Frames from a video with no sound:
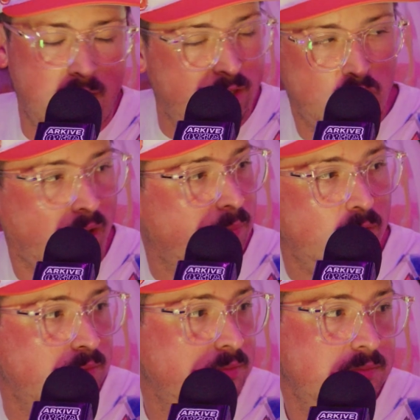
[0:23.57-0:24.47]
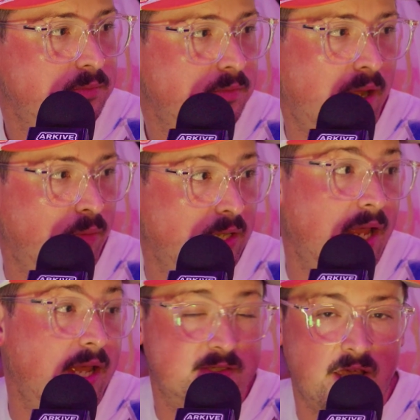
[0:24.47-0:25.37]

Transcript: incredible. It really is.